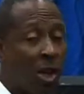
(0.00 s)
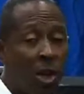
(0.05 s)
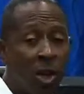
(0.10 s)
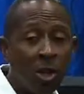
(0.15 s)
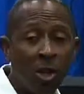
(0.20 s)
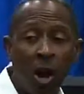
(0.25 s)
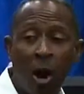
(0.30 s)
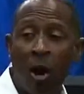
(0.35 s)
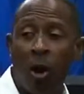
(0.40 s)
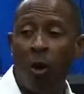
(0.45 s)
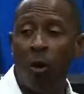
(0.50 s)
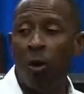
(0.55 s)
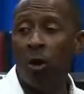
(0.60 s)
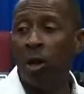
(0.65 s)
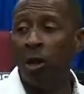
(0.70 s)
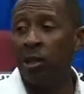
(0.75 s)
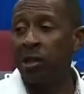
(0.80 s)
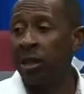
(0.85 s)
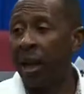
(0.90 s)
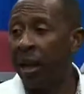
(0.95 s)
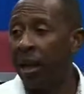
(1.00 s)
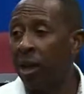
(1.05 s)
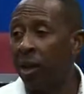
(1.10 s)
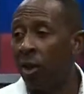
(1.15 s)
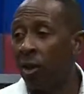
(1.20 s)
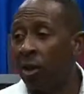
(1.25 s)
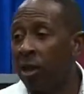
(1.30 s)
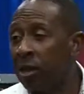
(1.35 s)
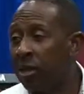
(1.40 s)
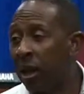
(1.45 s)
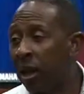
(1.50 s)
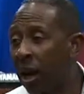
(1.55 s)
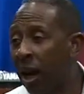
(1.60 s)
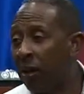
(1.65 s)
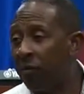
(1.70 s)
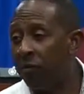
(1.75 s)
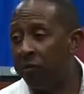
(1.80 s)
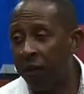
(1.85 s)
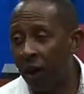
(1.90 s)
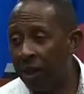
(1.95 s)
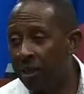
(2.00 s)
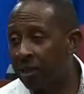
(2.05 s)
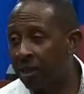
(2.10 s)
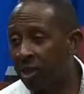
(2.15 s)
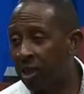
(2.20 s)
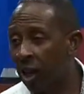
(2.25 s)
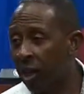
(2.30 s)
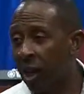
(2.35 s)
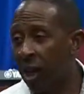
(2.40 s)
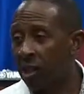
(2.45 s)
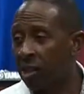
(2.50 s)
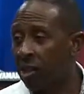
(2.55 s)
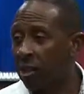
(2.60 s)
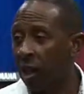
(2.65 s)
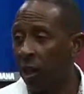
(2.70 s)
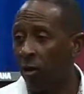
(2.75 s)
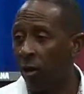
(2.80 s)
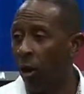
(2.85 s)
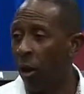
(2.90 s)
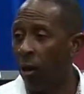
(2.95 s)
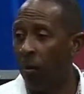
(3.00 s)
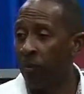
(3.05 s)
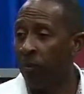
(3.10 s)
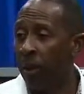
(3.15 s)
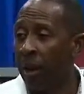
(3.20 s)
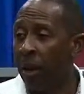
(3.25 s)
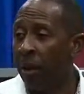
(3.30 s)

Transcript: now take advantage of that, say come,